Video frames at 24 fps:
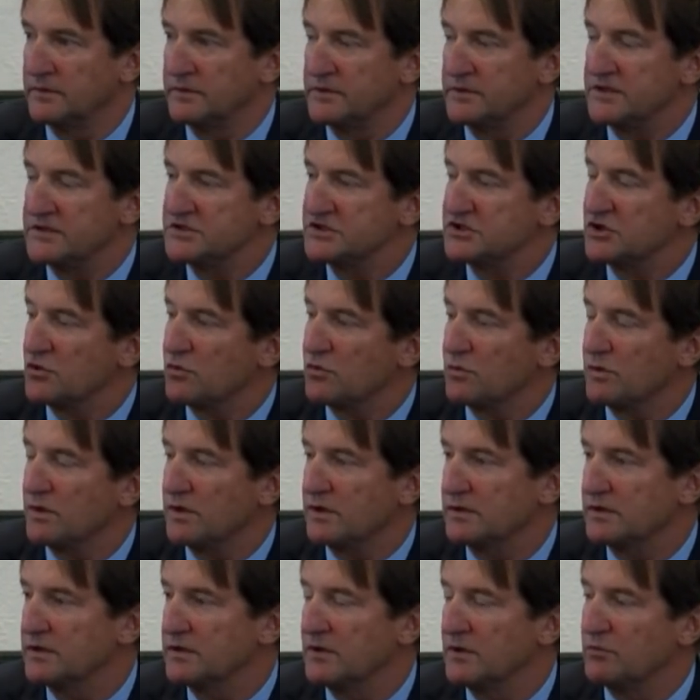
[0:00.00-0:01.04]
That's
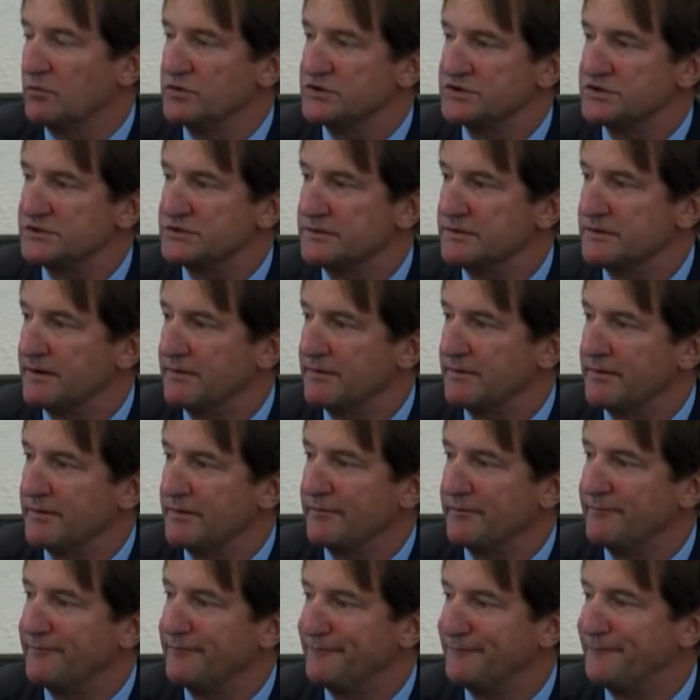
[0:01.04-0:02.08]
correct, and I wish, I, I
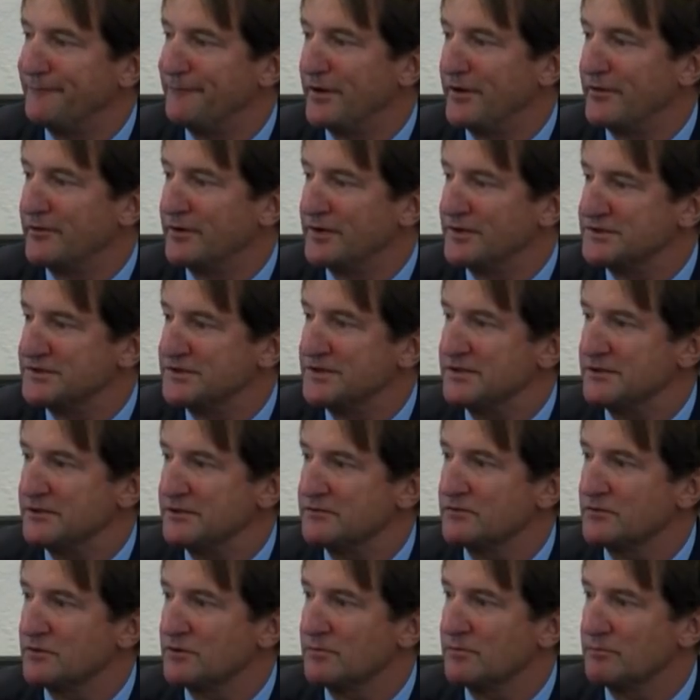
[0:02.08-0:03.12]
rather not say the
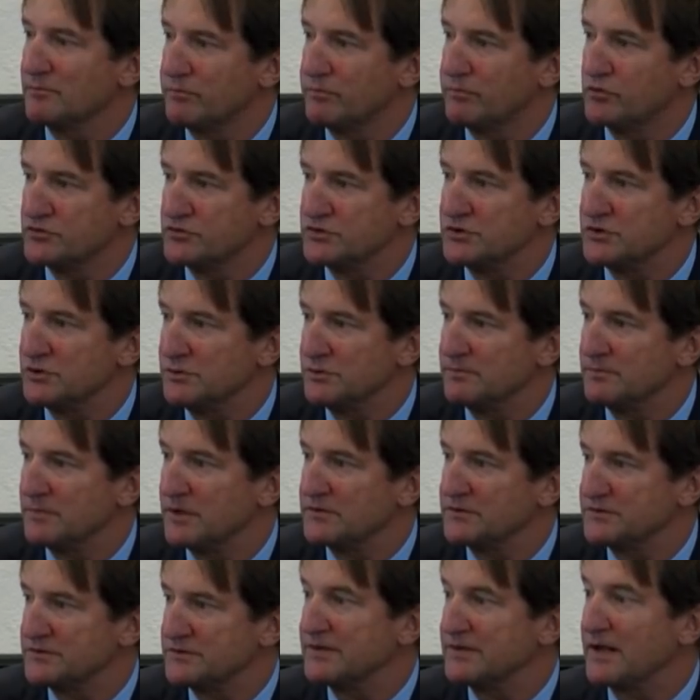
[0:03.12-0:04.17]
term presume.
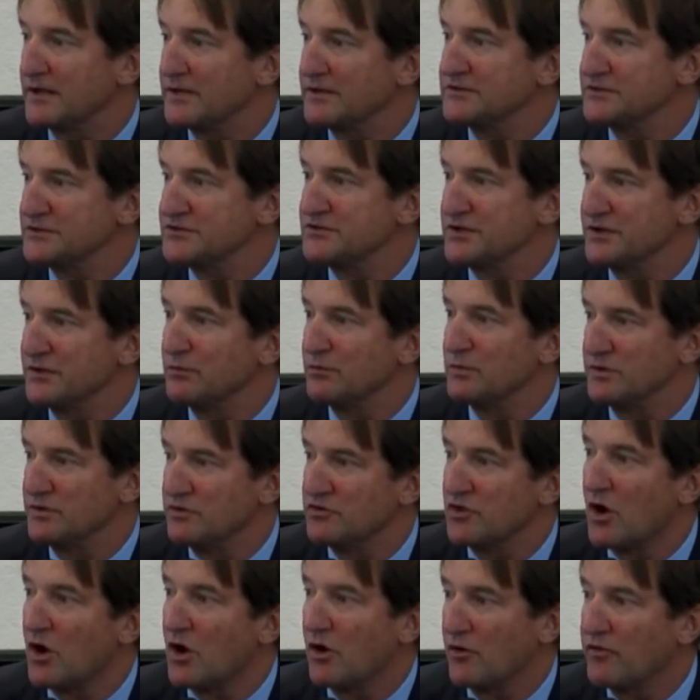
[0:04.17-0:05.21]
I, see, I just think we
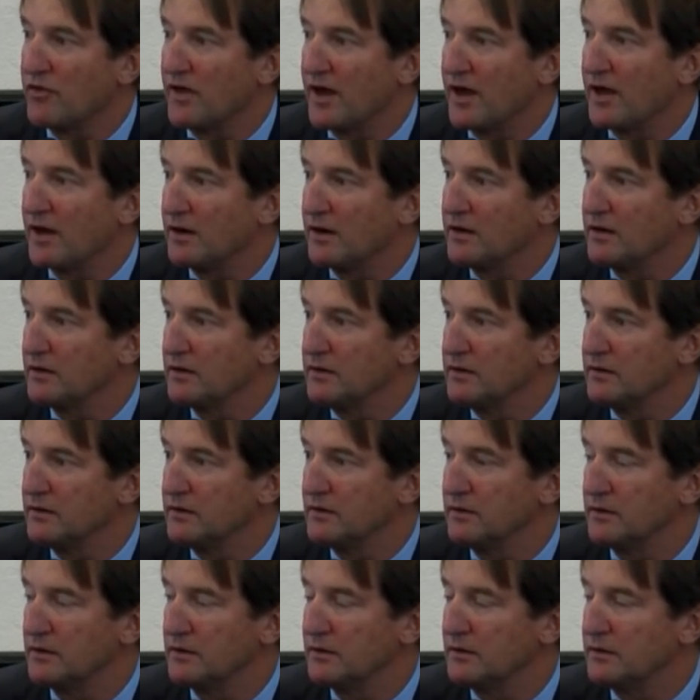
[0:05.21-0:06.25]
thought that.
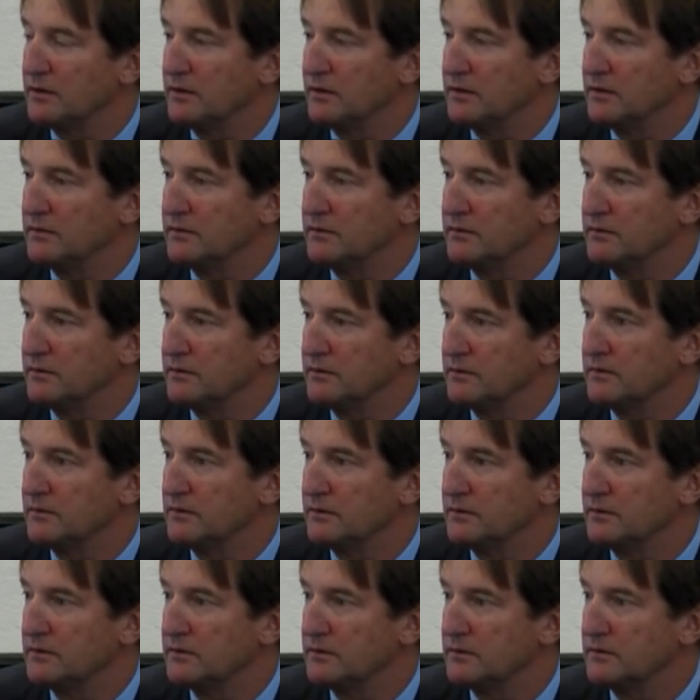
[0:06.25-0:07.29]
And, I don't want to
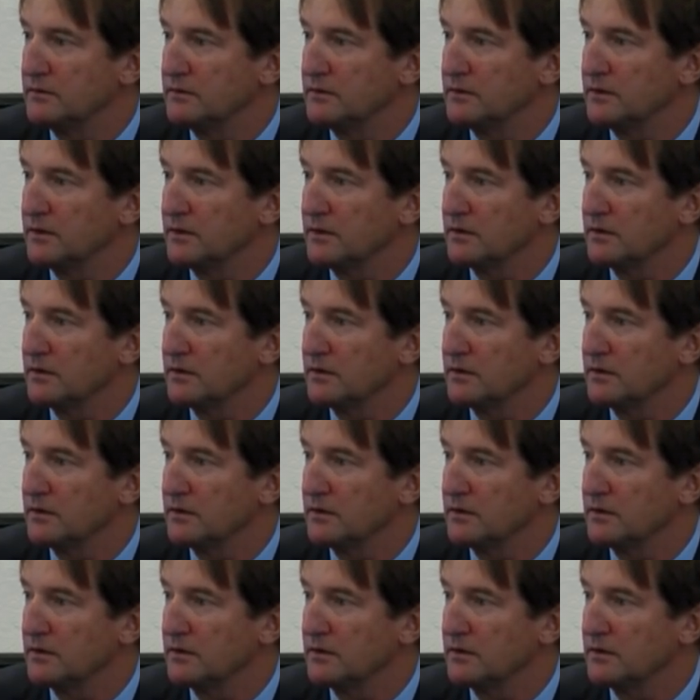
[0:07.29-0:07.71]
put words in your mouth.